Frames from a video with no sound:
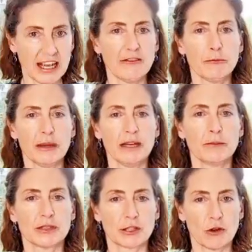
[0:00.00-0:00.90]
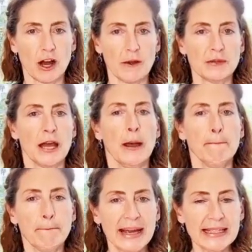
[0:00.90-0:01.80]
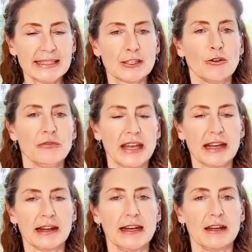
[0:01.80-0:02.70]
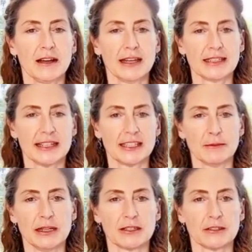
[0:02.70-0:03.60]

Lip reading: have been prescribed based on their clinical assessment.